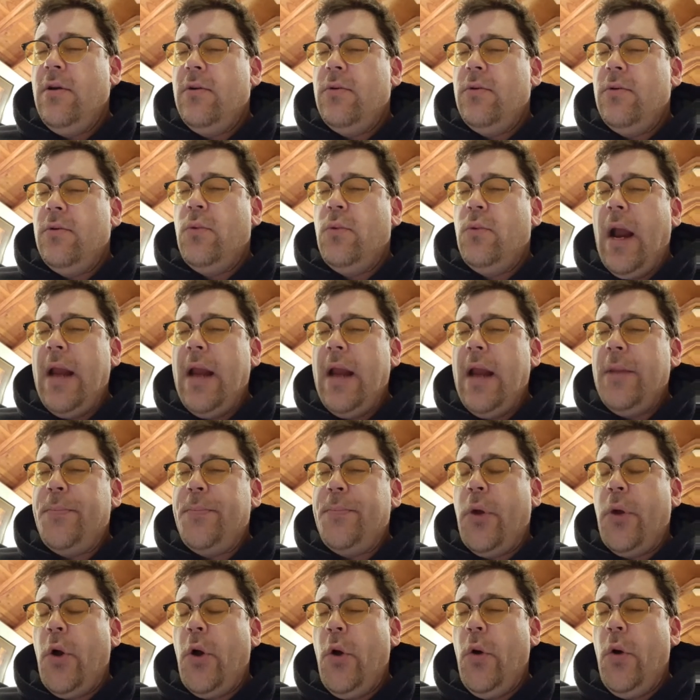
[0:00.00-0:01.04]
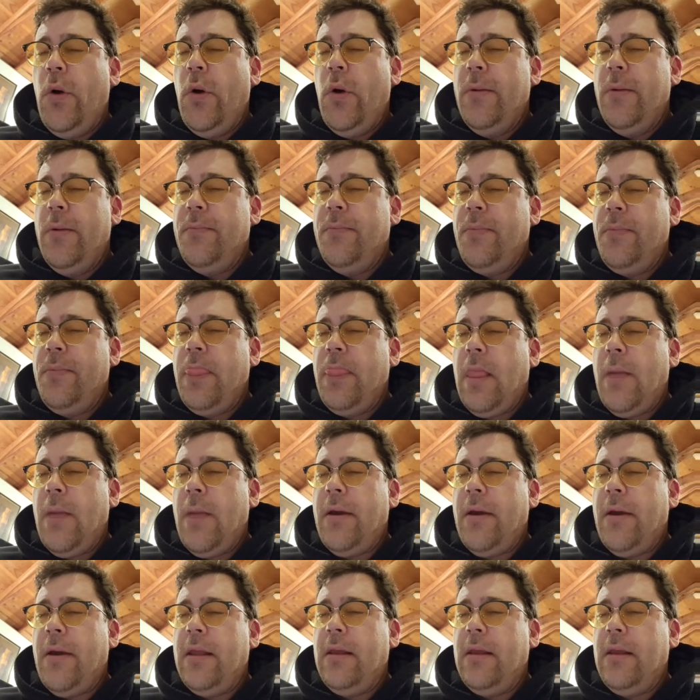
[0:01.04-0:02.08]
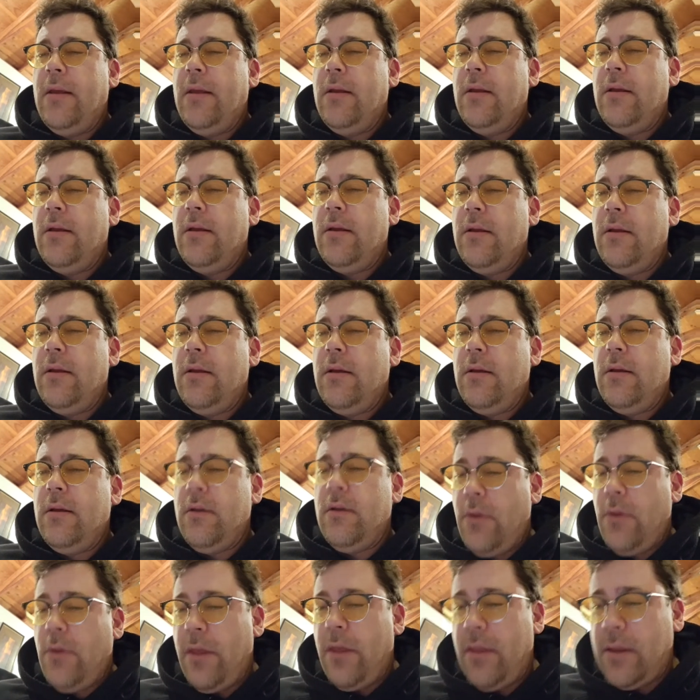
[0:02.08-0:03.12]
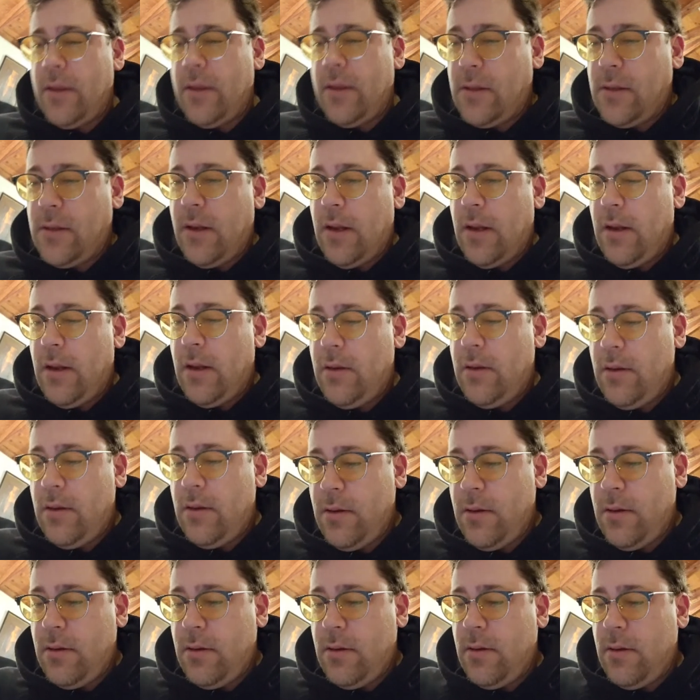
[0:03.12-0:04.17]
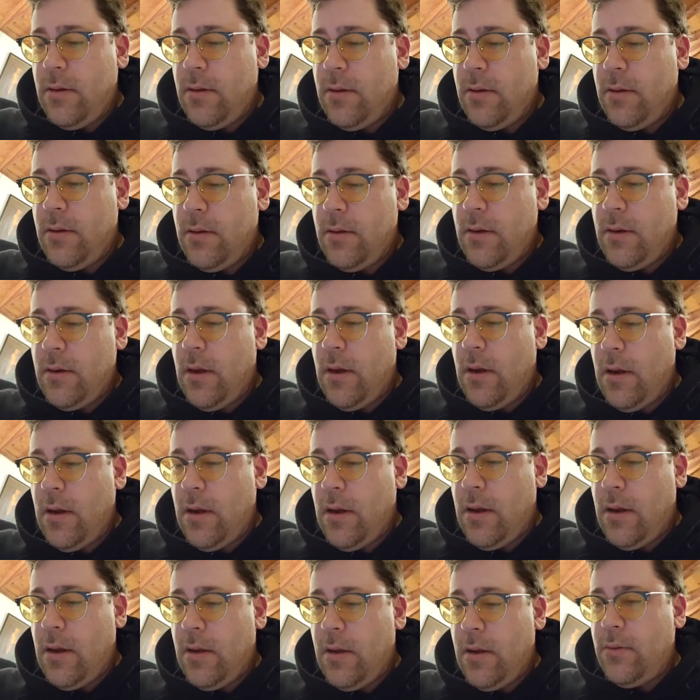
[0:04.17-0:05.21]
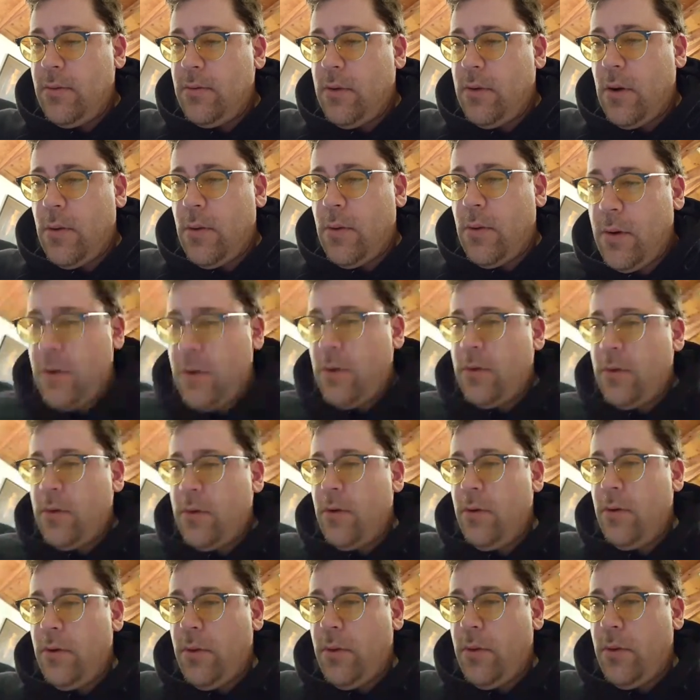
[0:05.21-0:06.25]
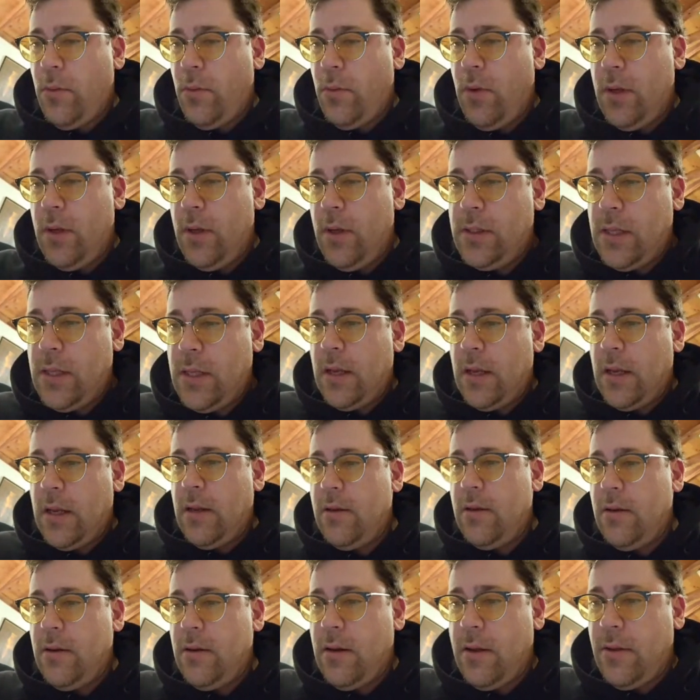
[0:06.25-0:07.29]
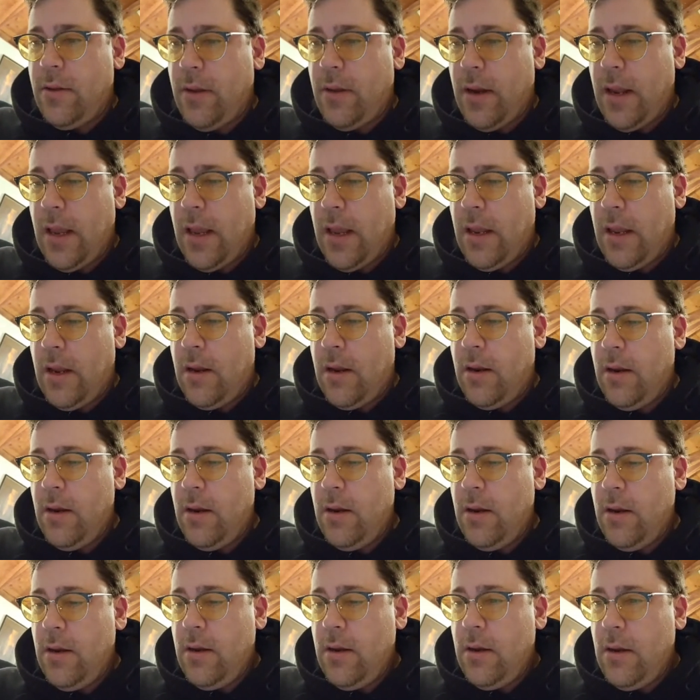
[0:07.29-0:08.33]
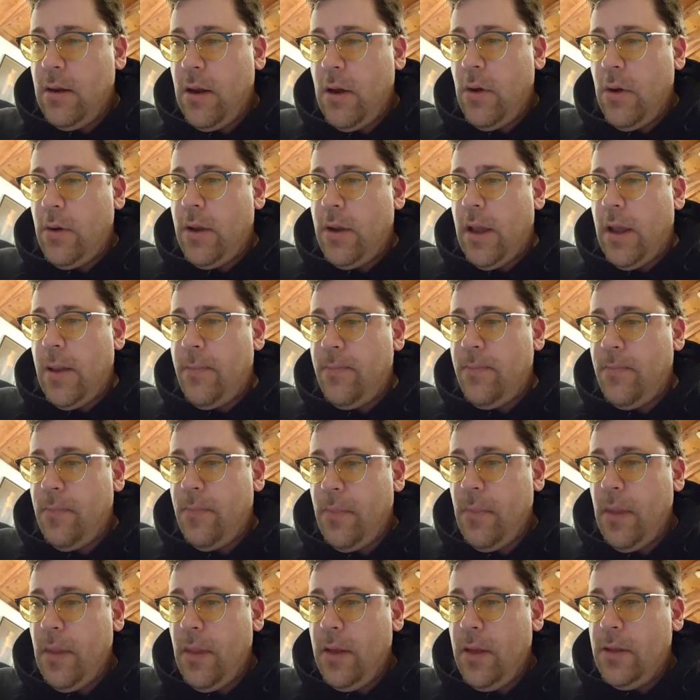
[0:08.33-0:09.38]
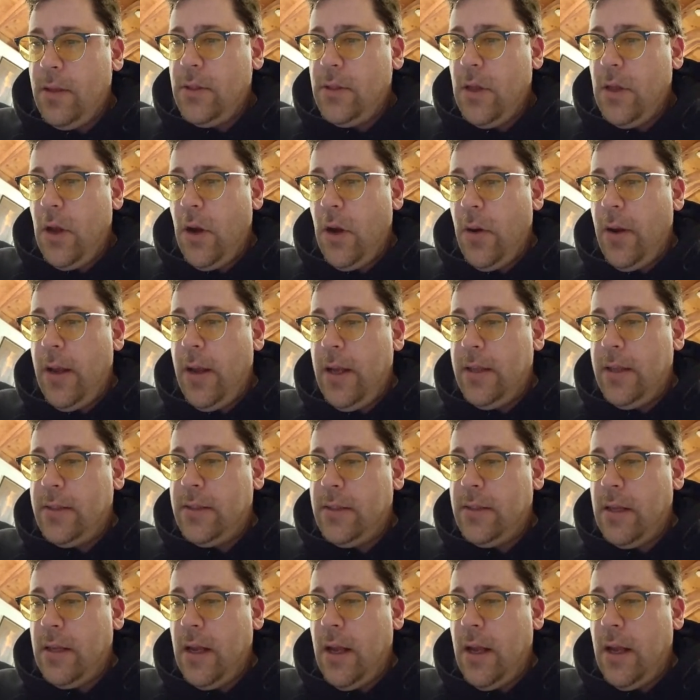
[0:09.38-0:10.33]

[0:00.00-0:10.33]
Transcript: write a poem about a. No, wait, that's not it. Wrong one. Hold on 1 second. I thought I had it. Okay. So it's